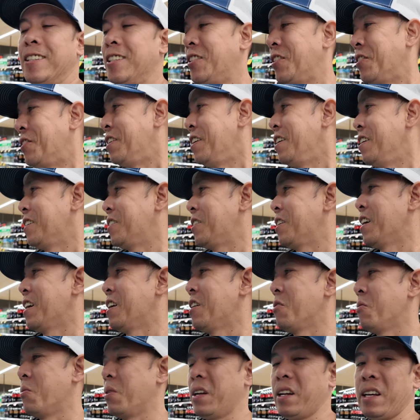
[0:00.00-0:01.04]
So this
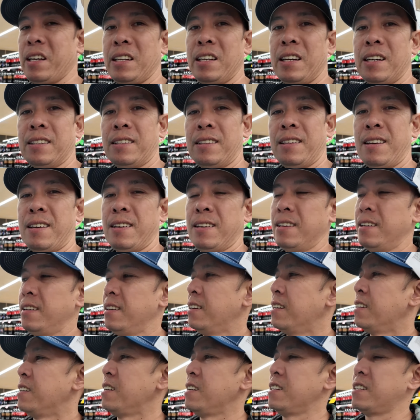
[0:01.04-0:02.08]
what I got.
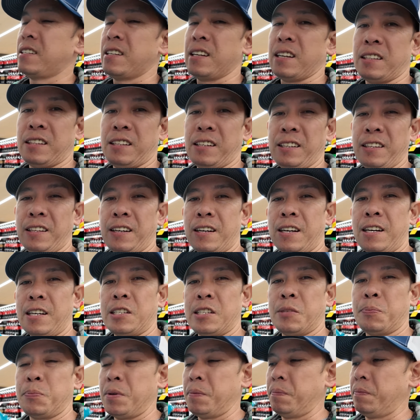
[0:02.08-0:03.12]
This
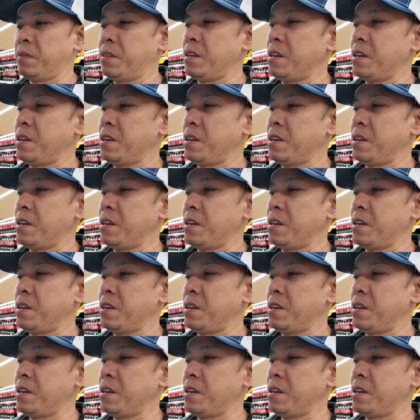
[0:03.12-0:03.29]
$3.50.